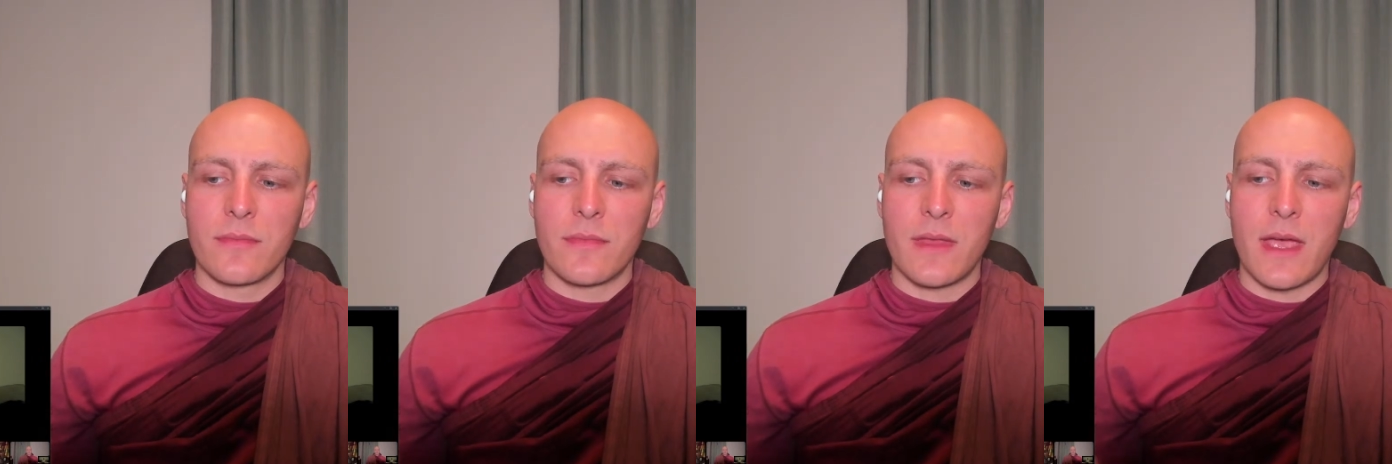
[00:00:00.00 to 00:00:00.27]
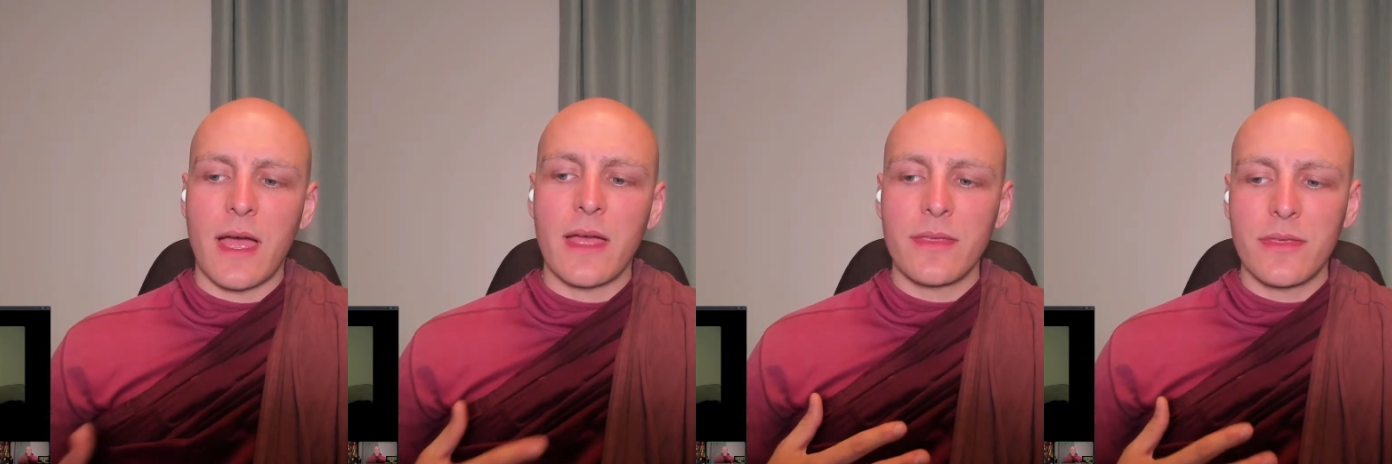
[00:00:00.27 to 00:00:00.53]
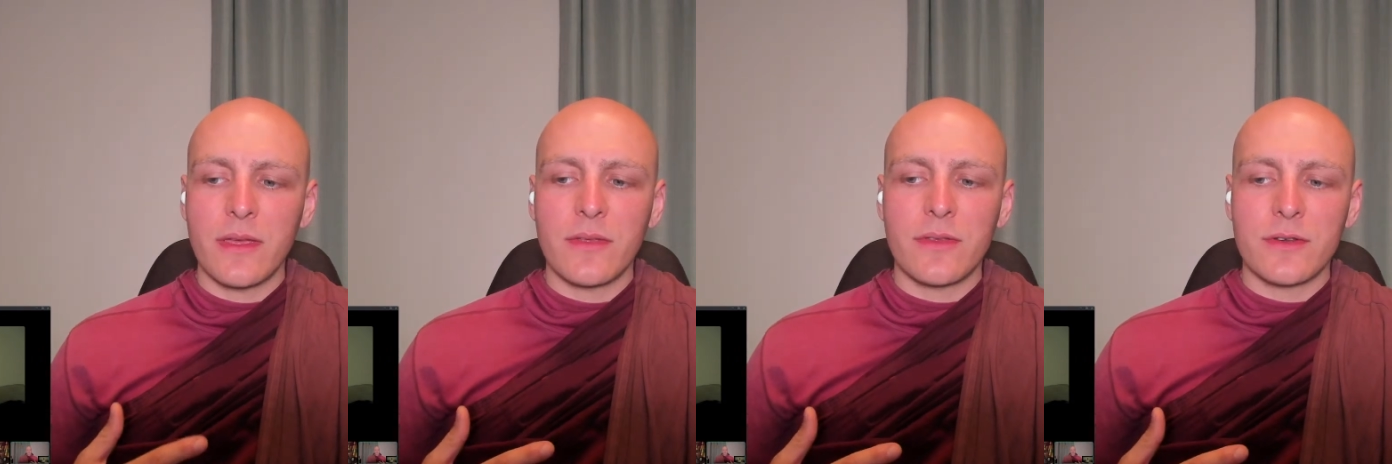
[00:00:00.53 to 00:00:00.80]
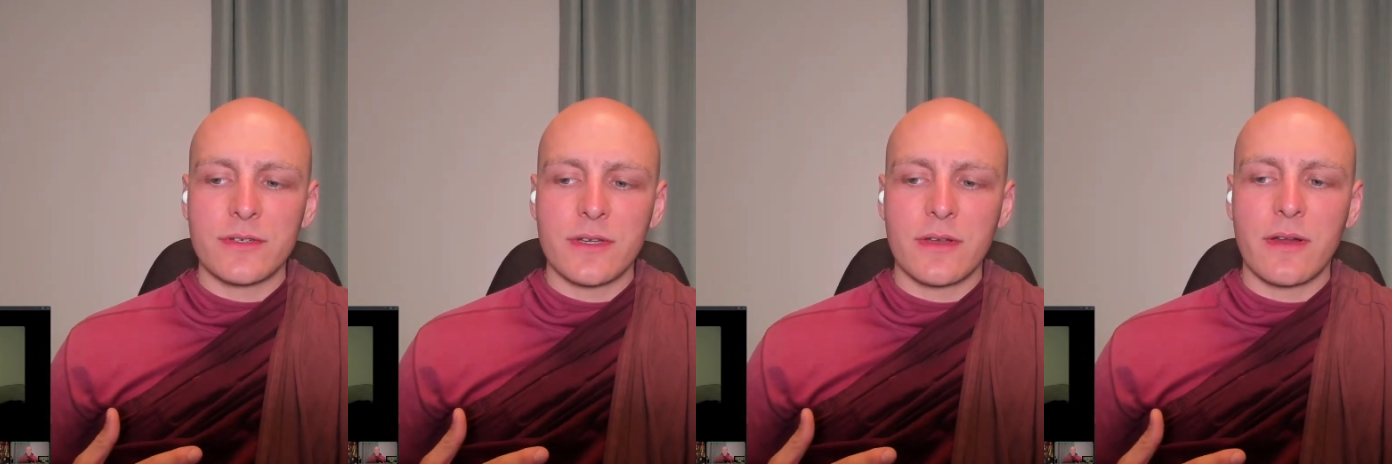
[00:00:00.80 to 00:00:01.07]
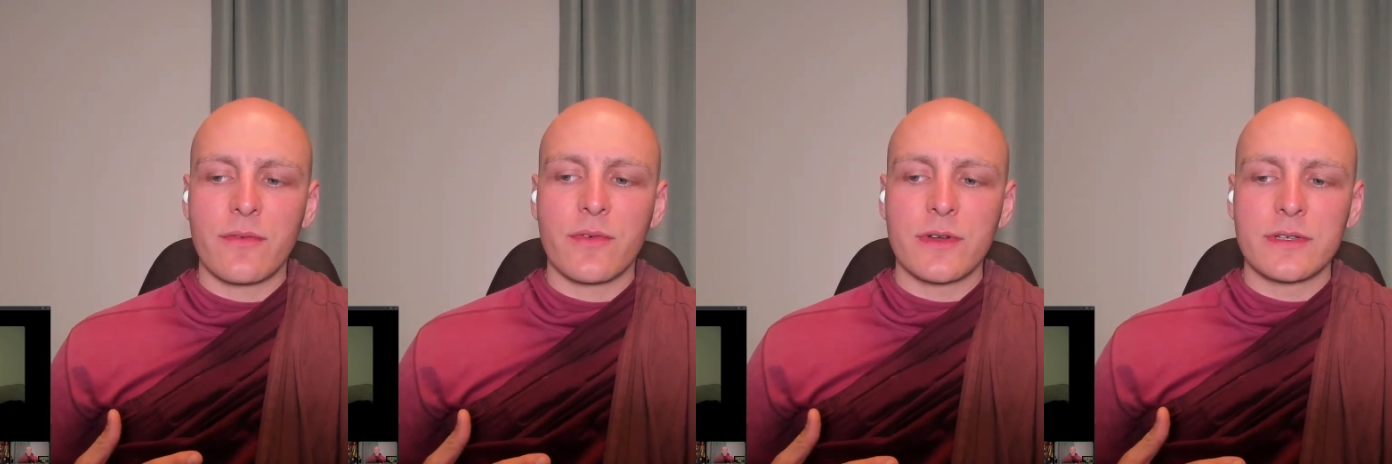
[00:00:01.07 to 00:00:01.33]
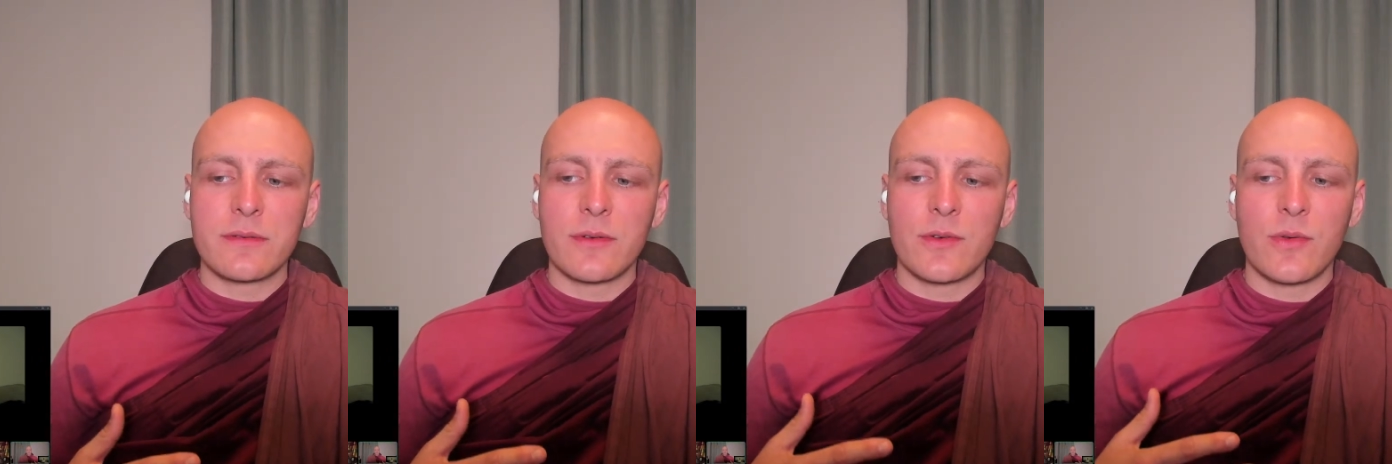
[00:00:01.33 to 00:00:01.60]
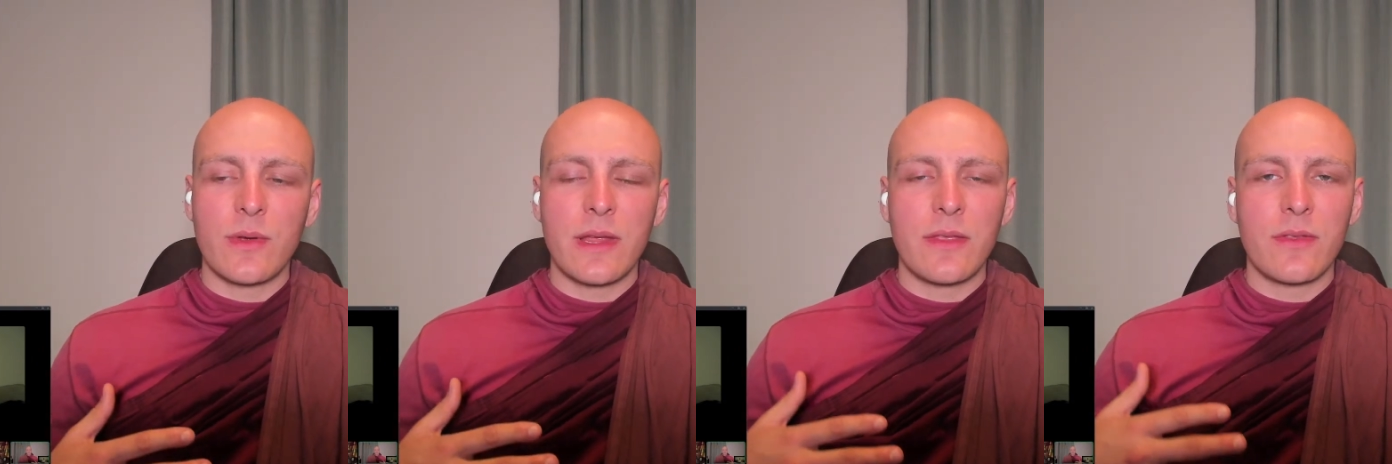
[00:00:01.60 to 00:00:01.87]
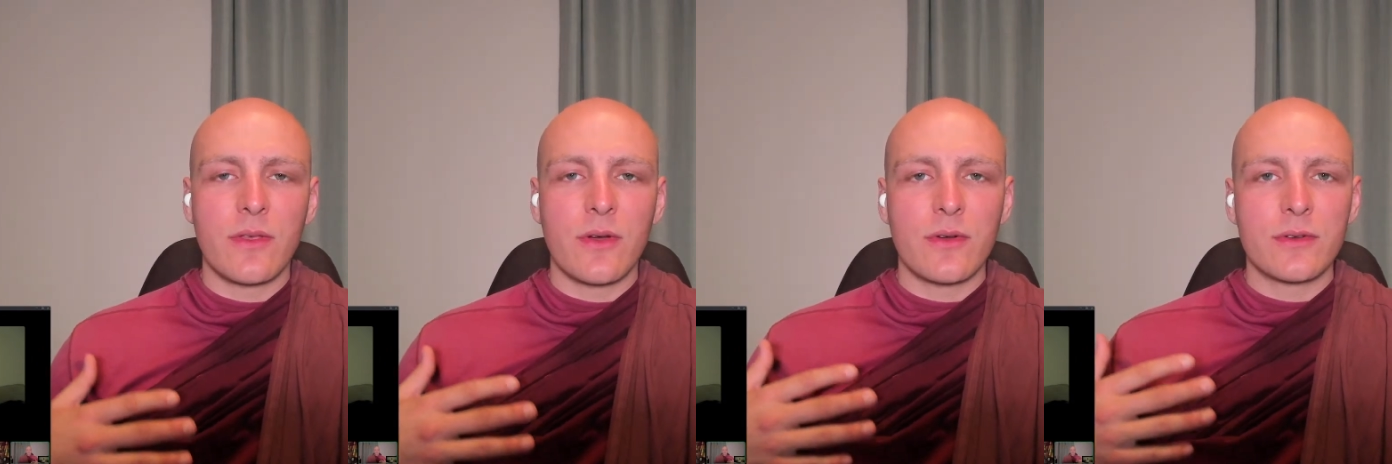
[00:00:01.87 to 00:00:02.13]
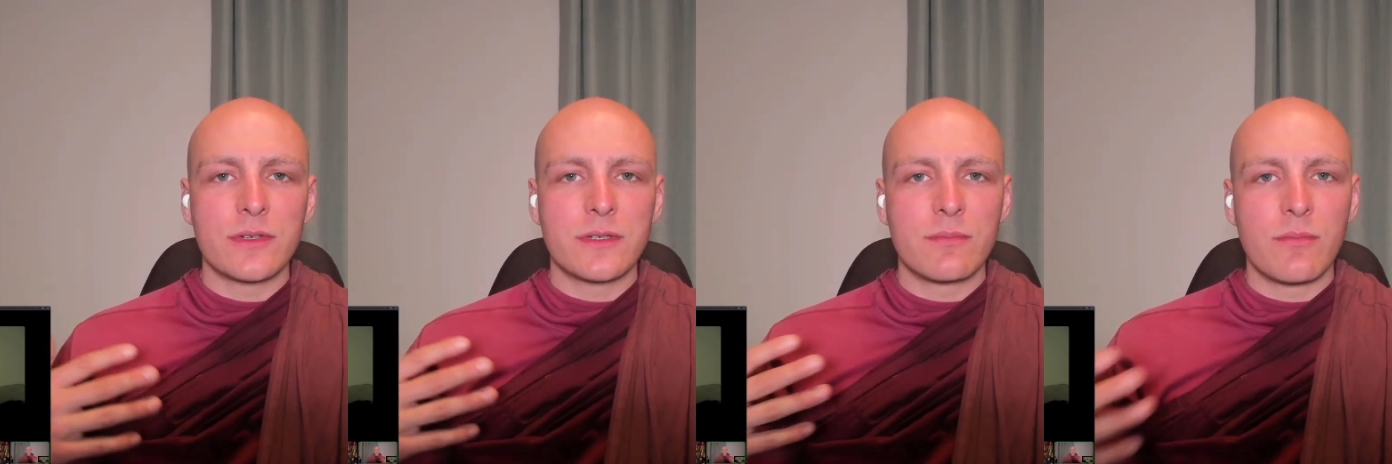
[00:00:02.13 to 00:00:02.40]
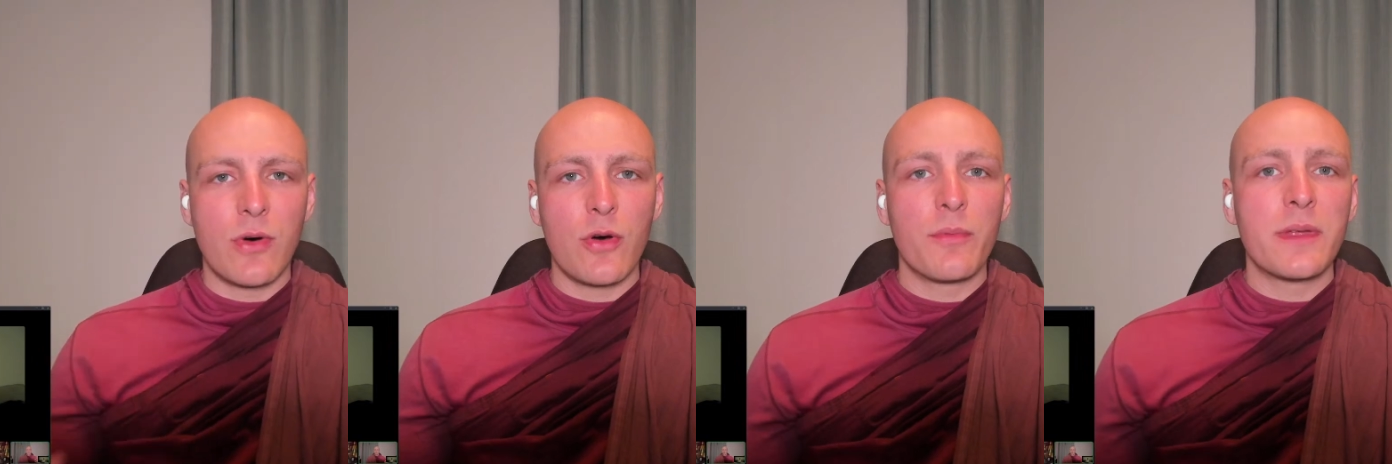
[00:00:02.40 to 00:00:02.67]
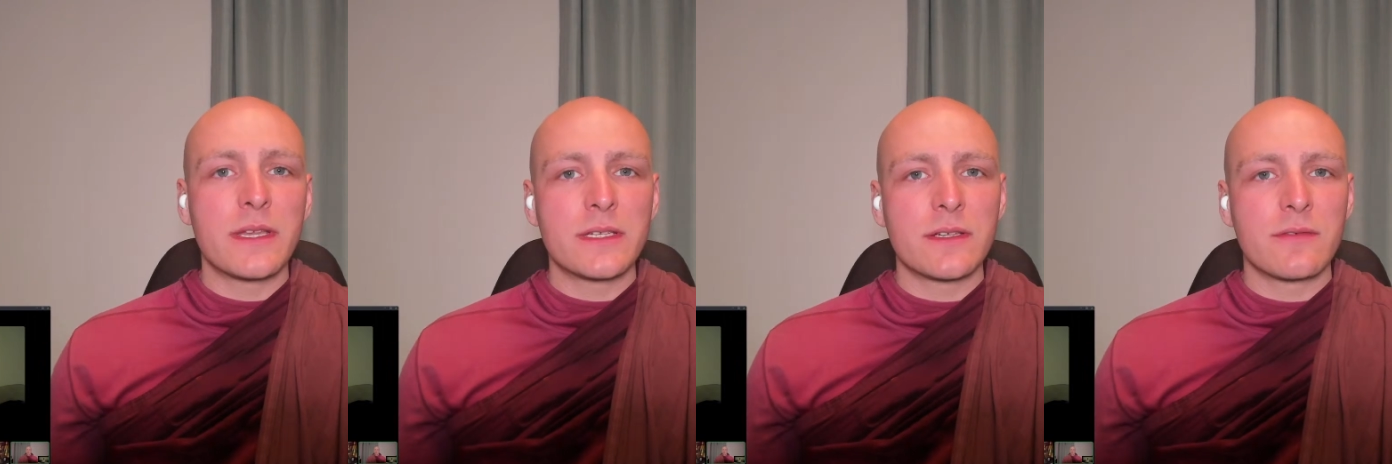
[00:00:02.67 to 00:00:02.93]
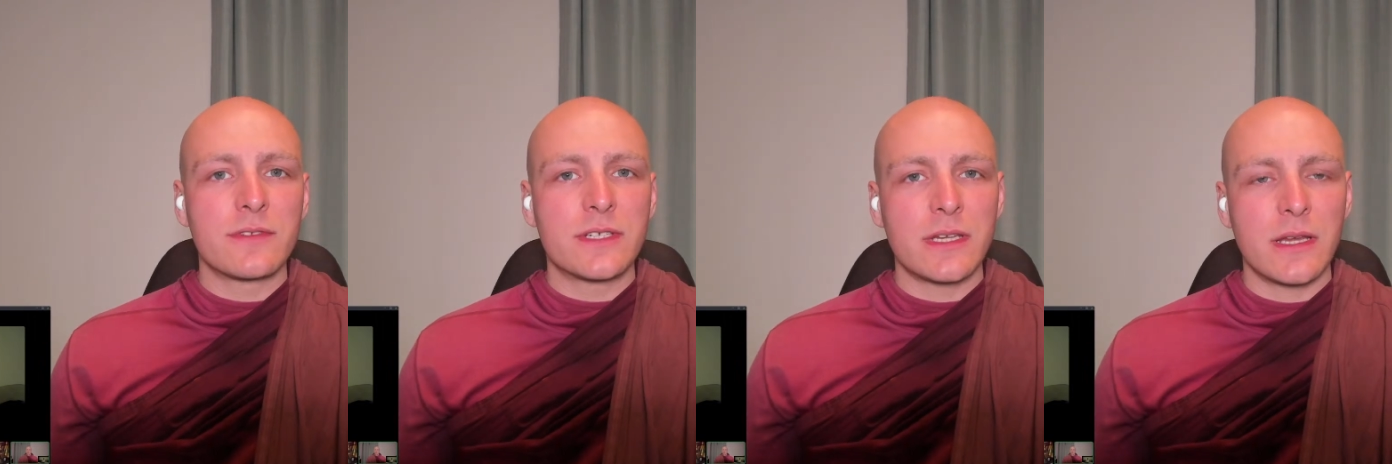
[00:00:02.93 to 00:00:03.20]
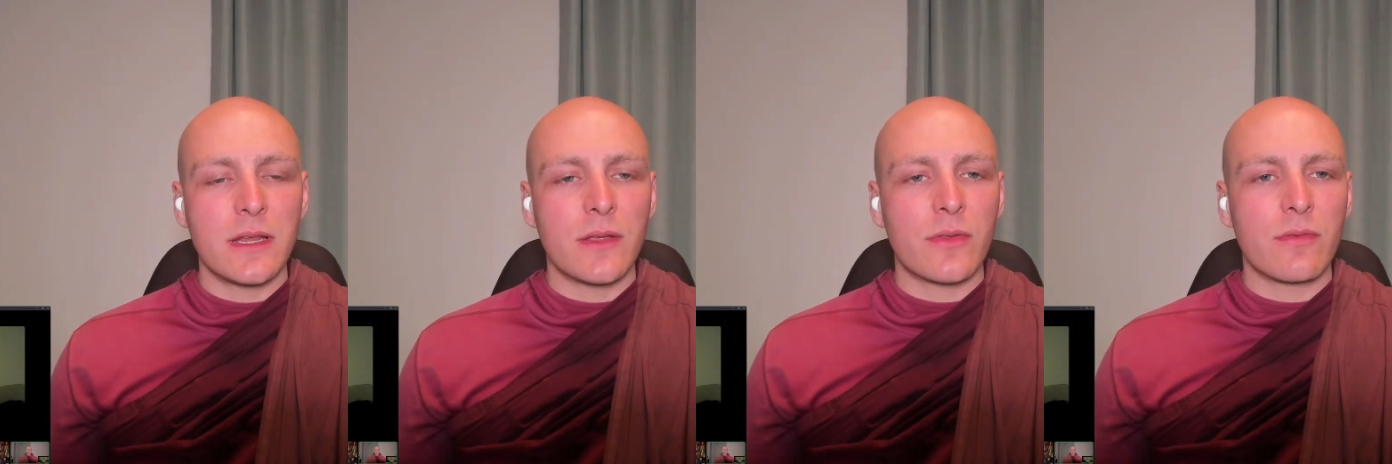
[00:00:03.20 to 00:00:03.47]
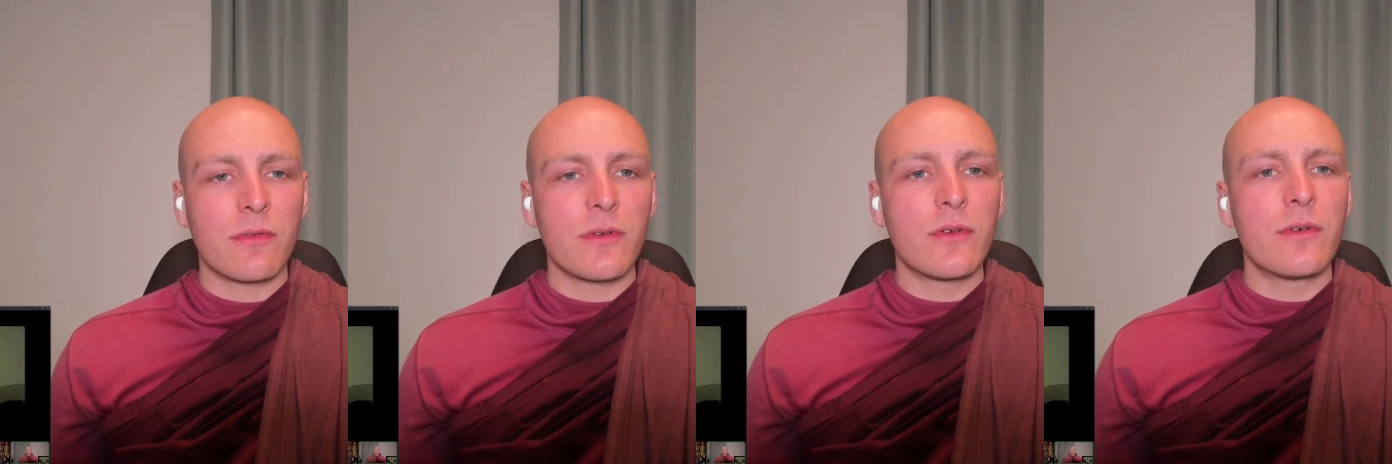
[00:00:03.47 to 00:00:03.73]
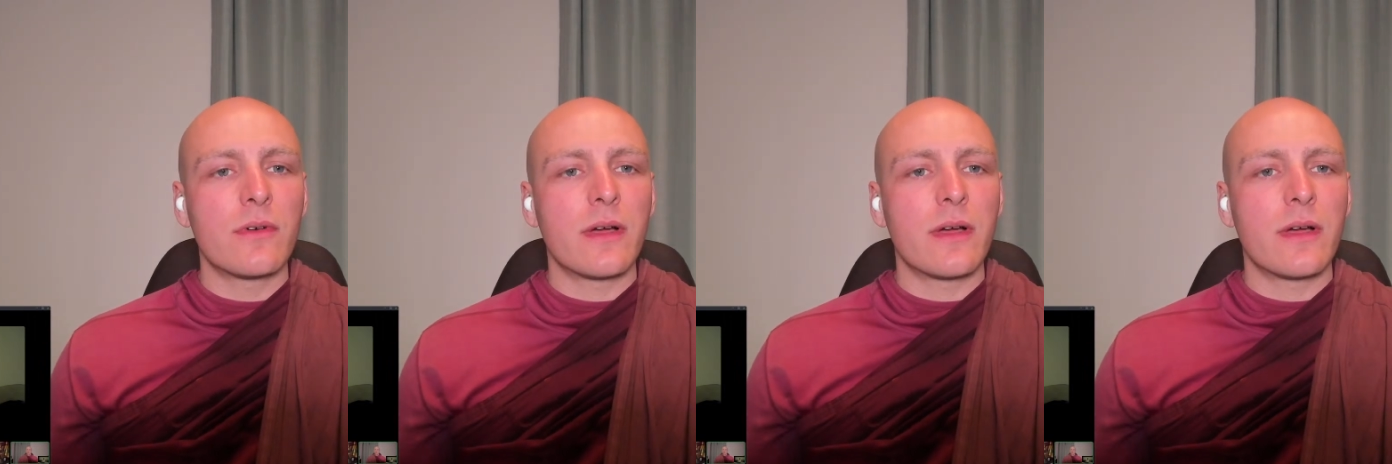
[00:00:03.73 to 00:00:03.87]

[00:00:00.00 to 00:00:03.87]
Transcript: I think there's a difference between those moments of seeing through